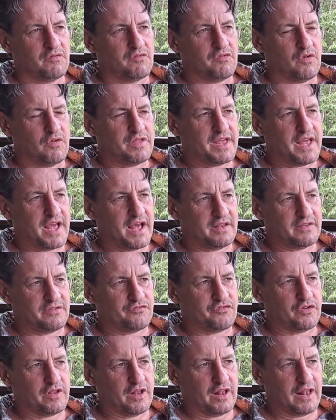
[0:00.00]
for
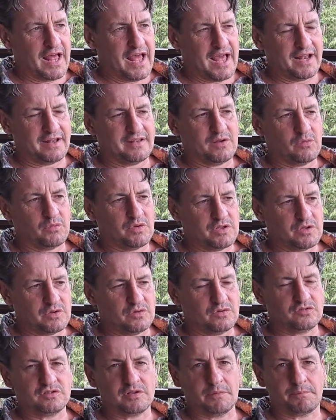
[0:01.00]
the land that we
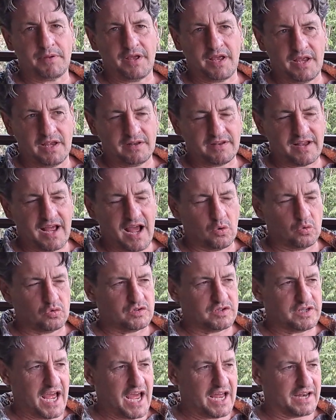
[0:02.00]
used to pay
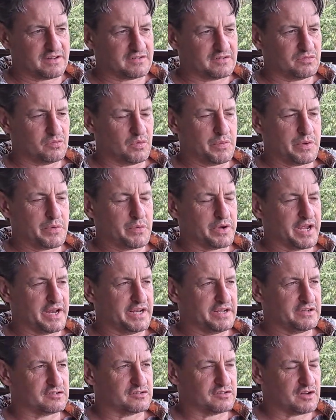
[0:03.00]
down debt when we were
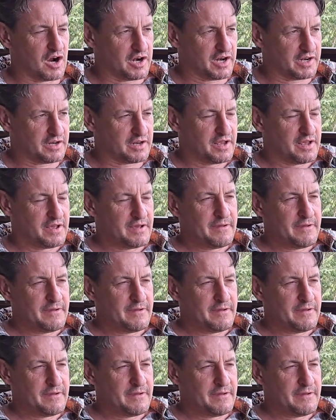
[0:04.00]
getting started.